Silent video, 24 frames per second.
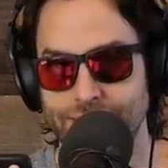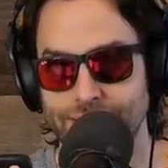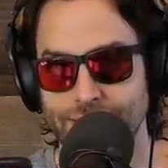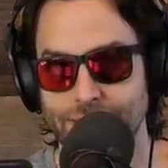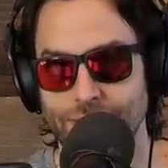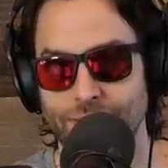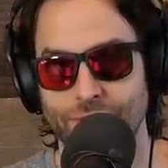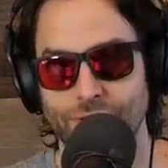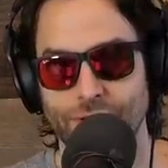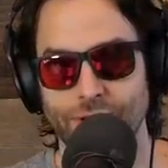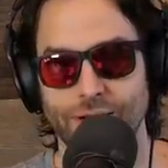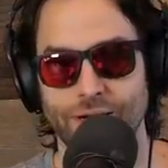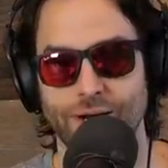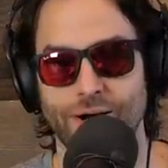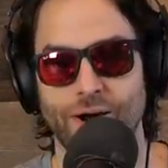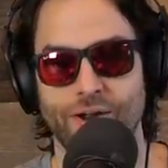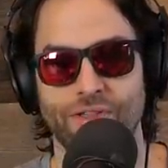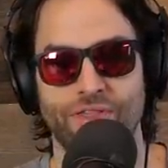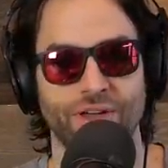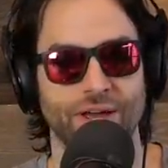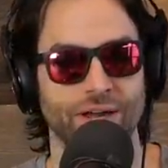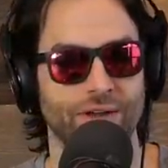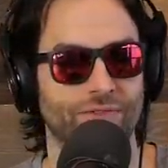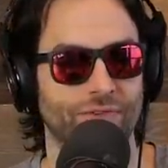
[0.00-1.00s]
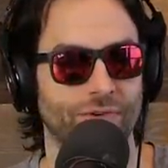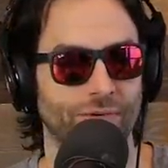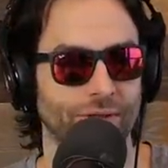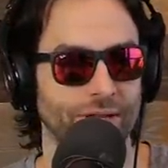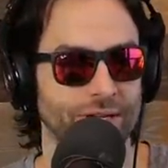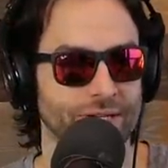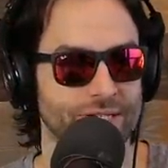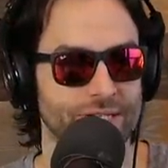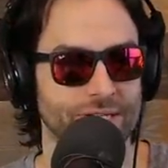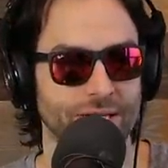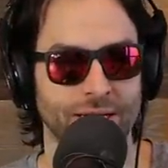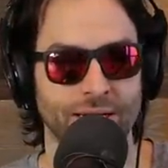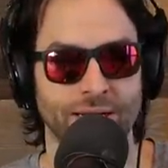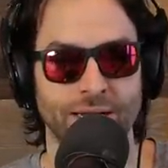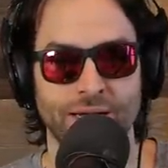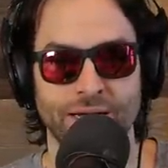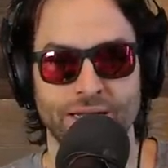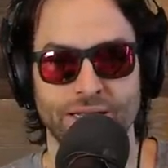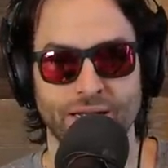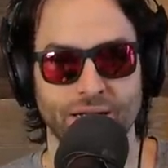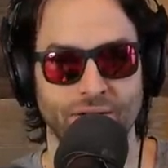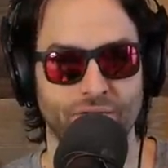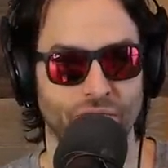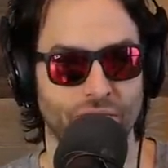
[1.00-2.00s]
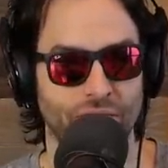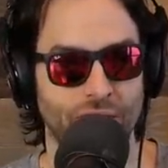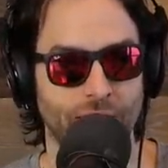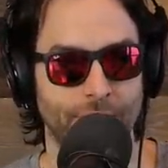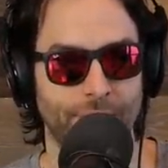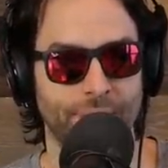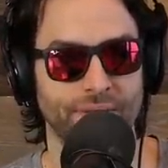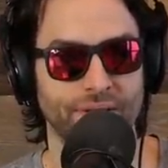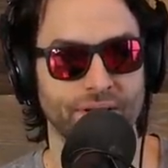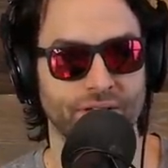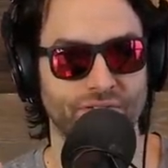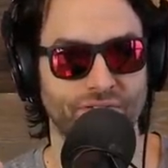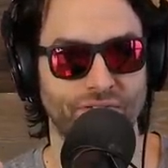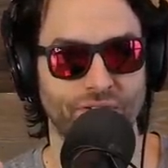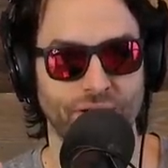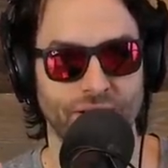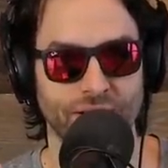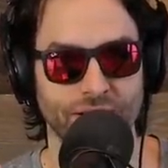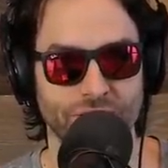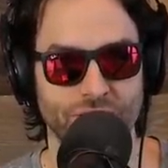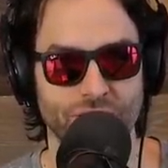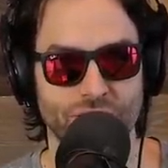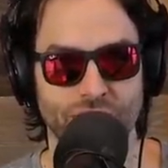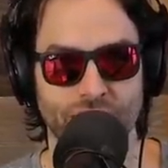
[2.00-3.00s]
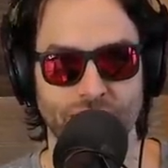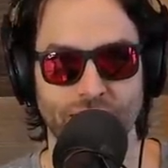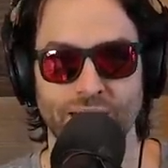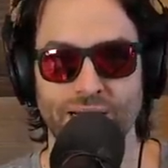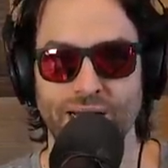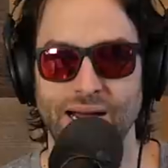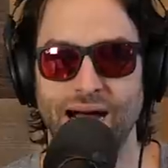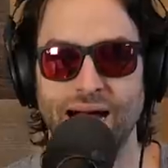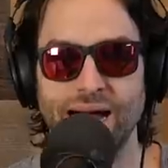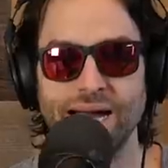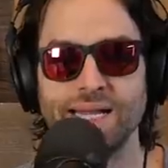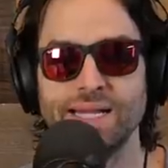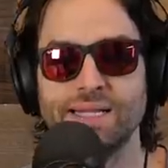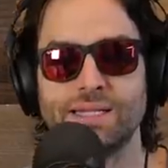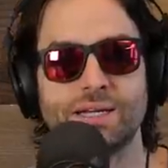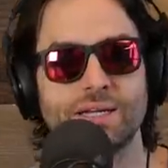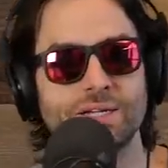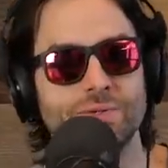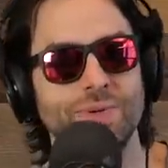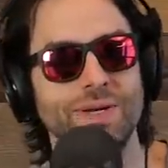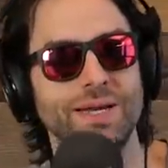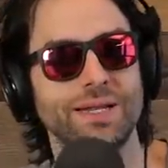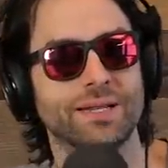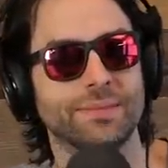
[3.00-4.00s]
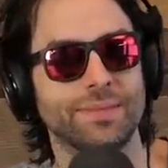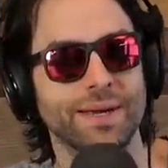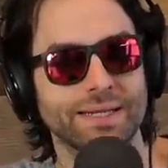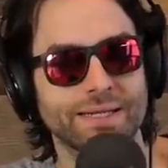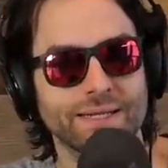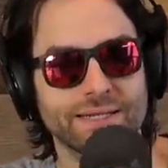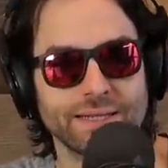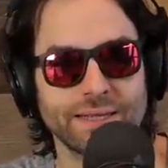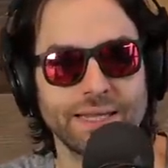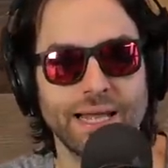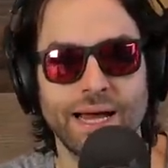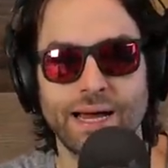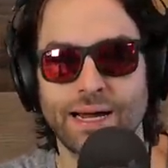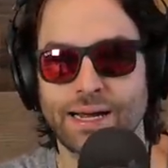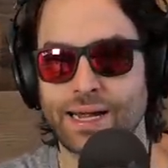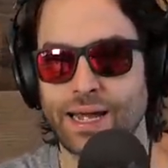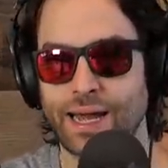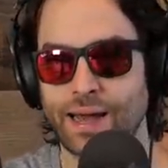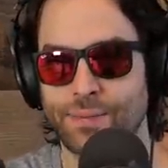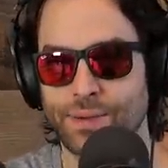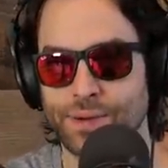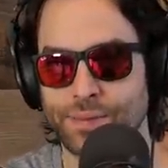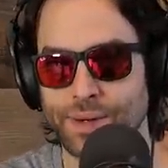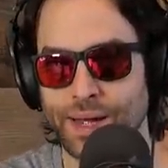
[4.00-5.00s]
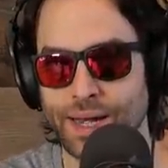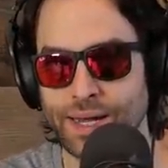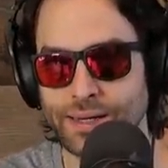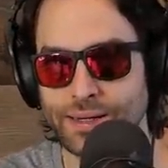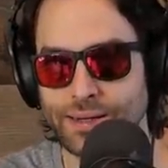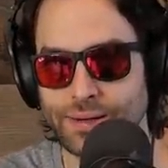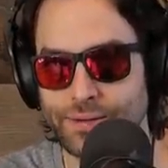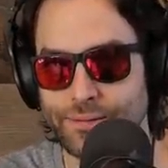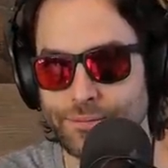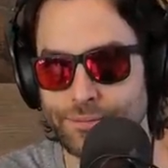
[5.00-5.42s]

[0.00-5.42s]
You really are. Thanks for listening. Thanks for keeping this fucking shit. Because we need to make this log cabin, man.